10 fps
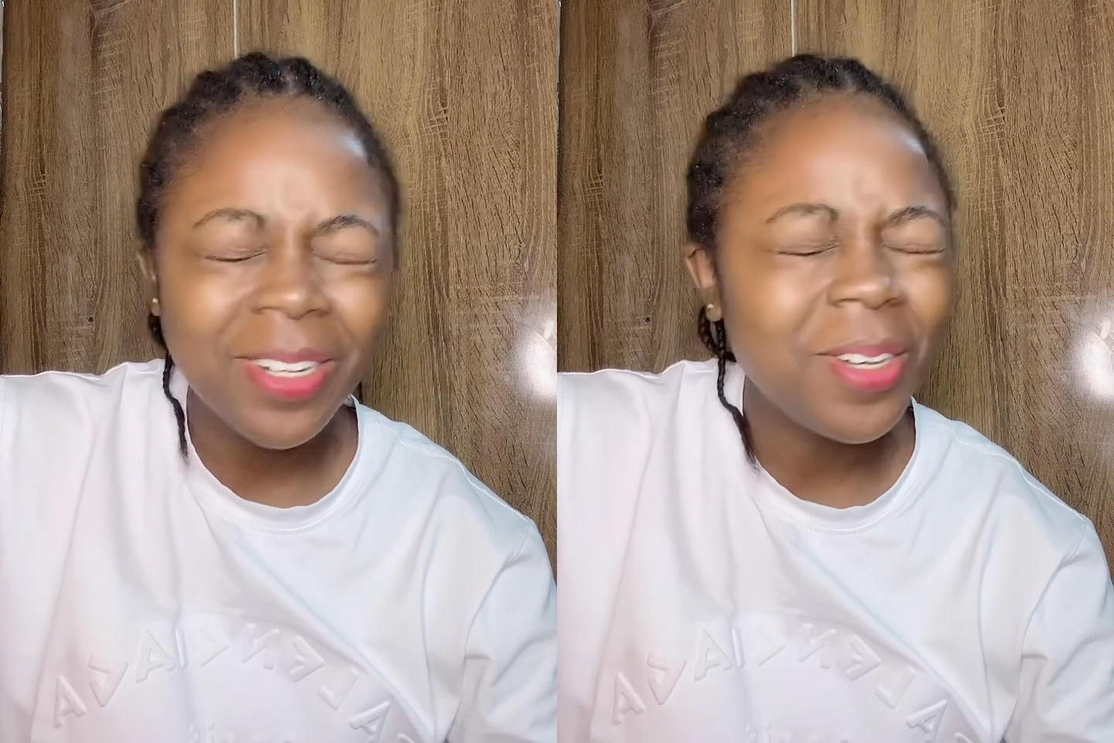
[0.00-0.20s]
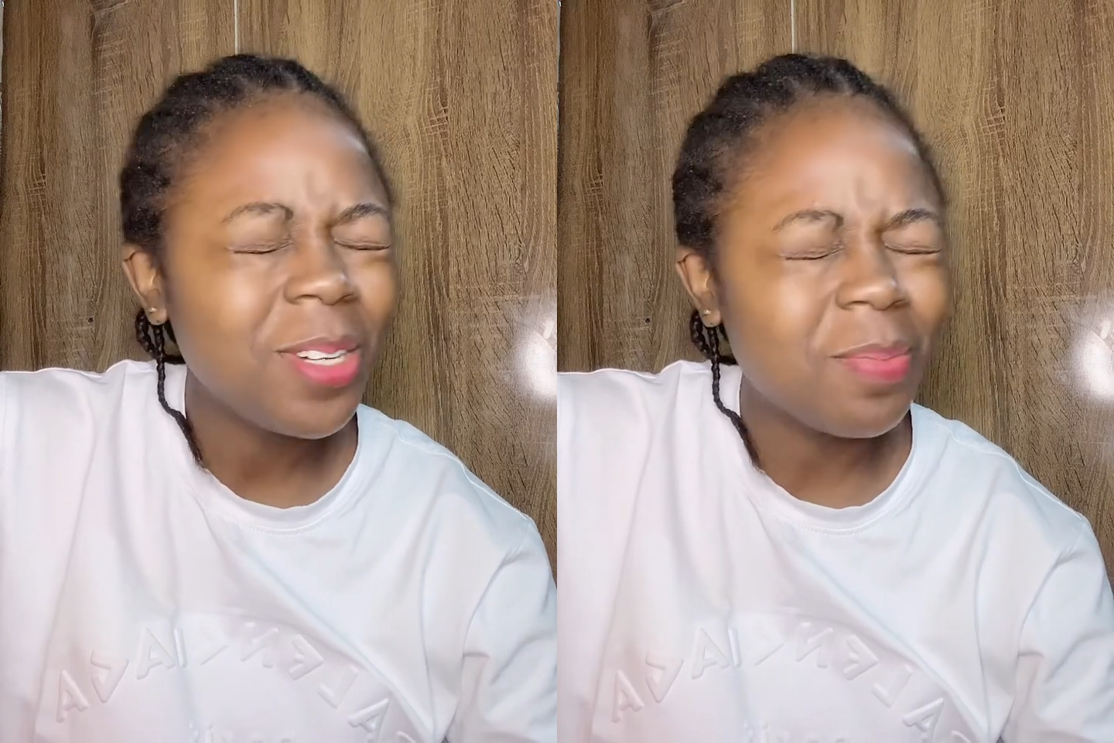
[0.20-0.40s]

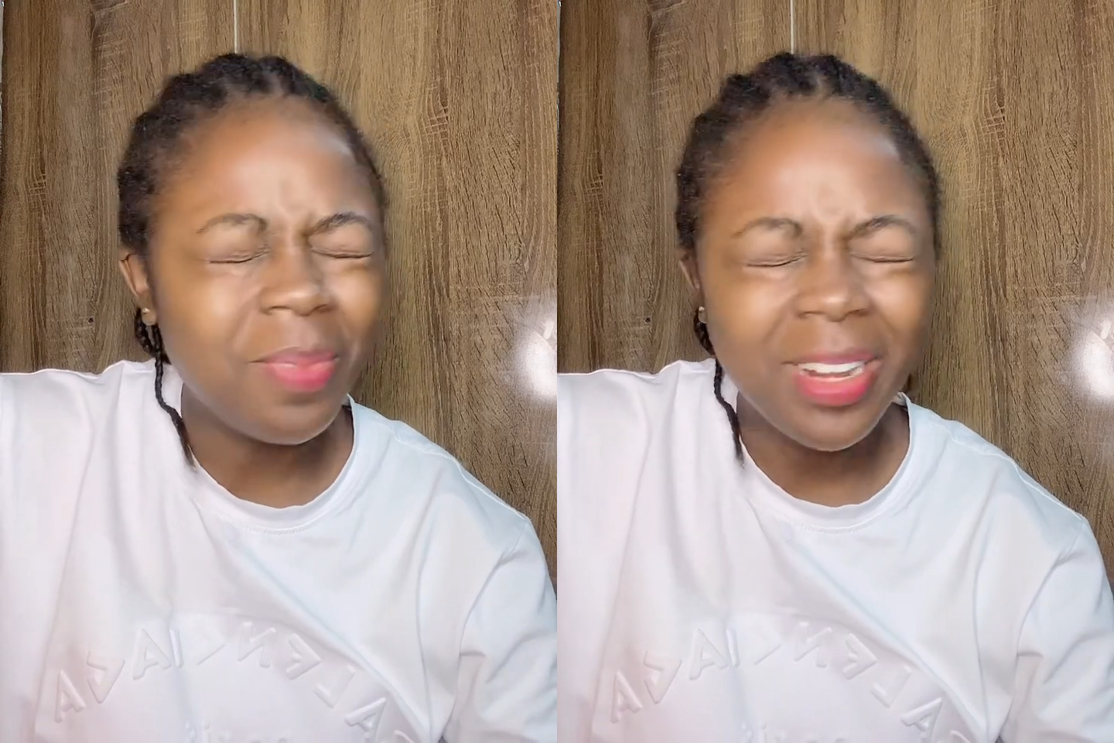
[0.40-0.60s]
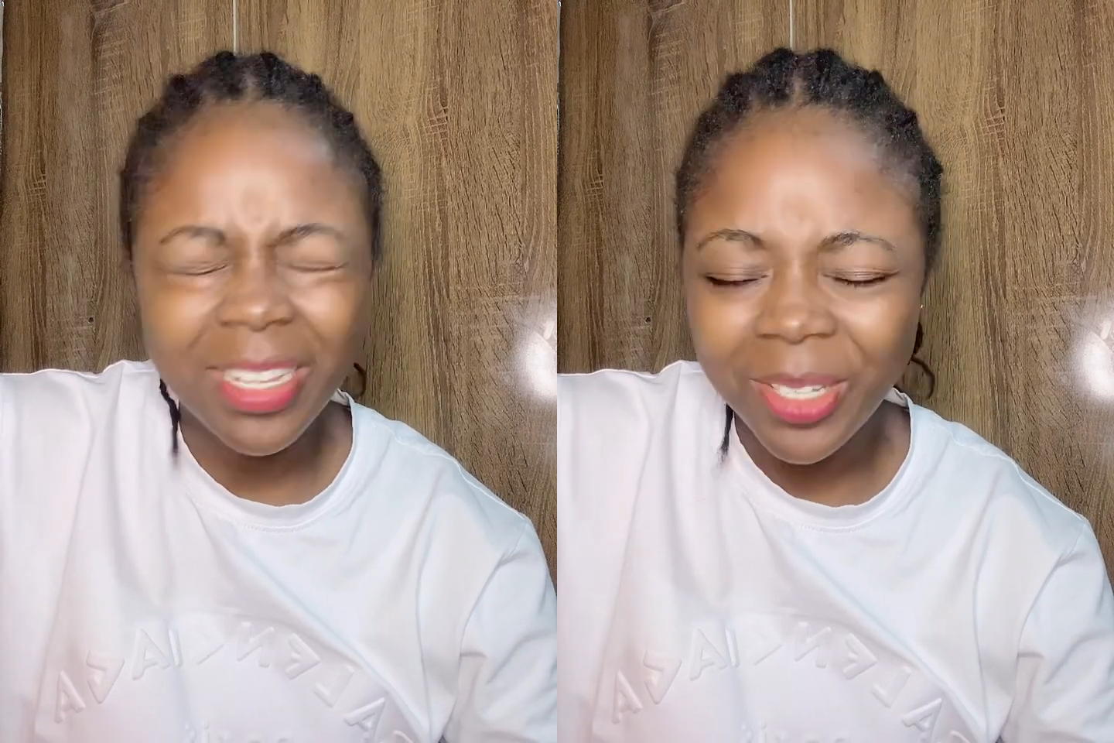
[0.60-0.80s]
God
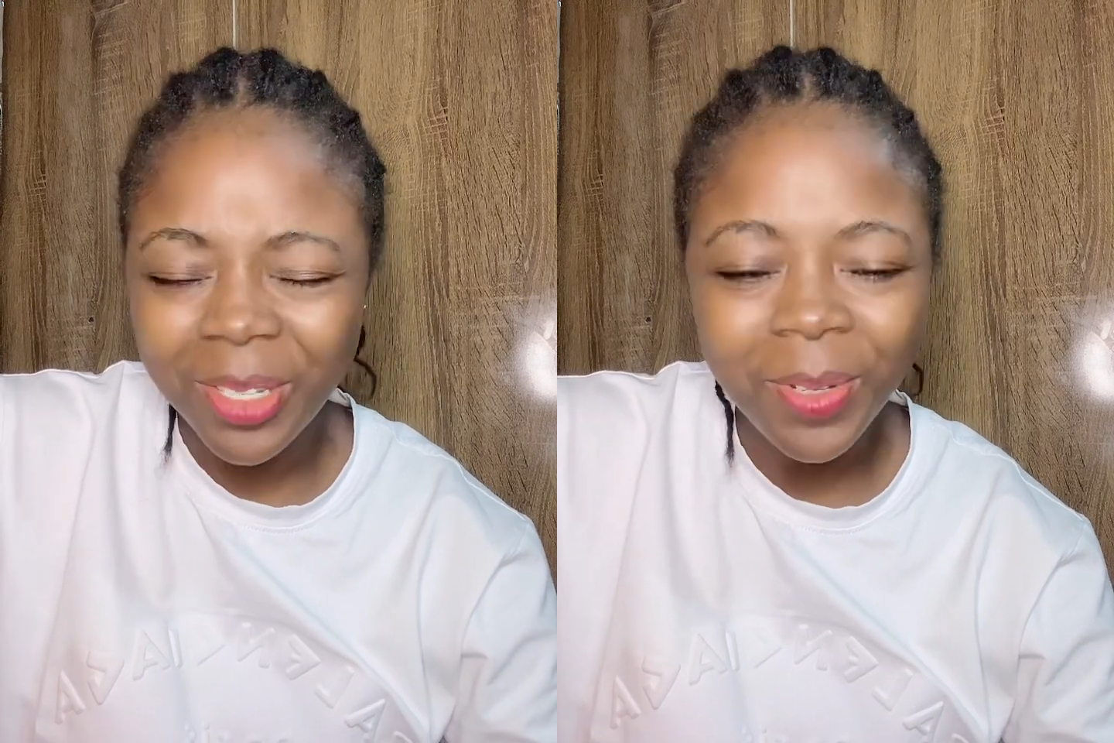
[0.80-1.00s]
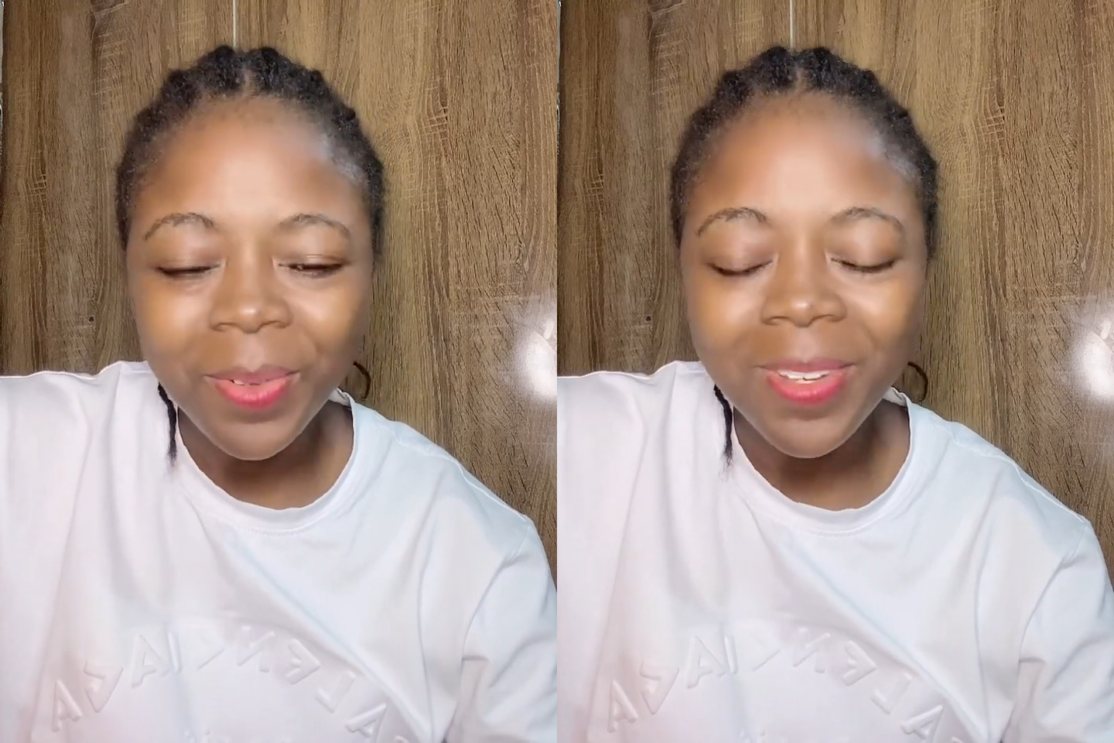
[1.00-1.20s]

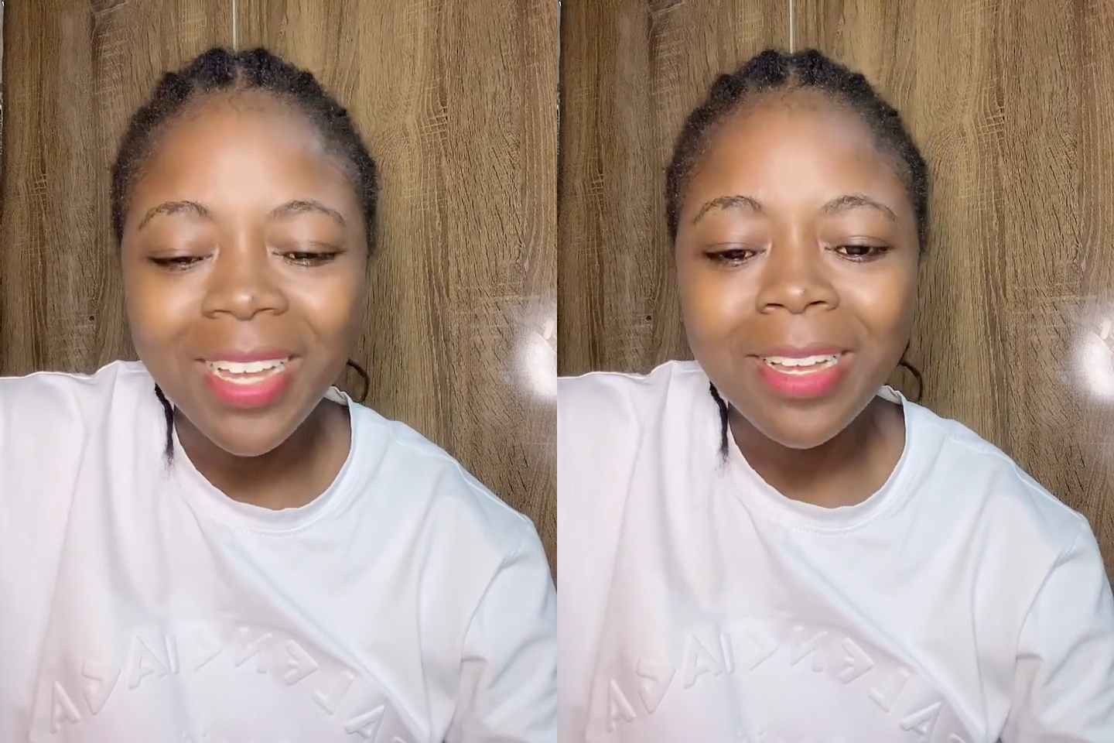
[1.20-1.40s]
bless you.